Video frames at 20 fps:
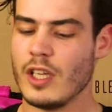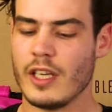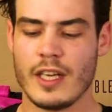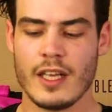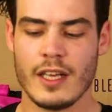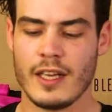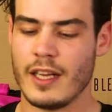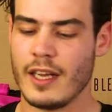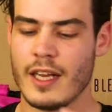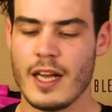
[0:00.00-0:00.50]
like
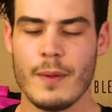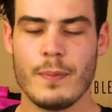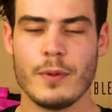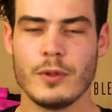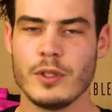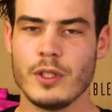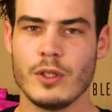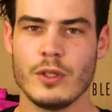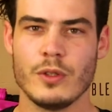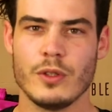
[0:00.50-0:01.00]
a
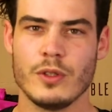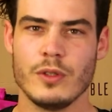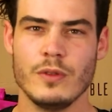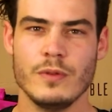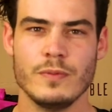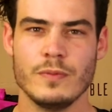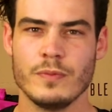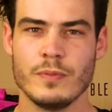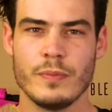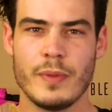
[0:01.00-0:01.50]
couple little
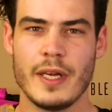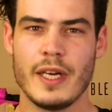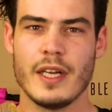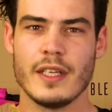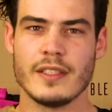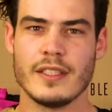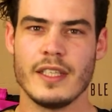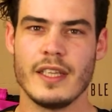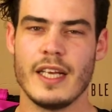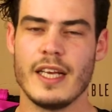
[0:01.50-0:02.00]

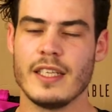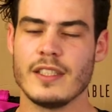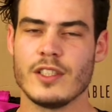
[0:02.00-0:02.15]
peanuts in there.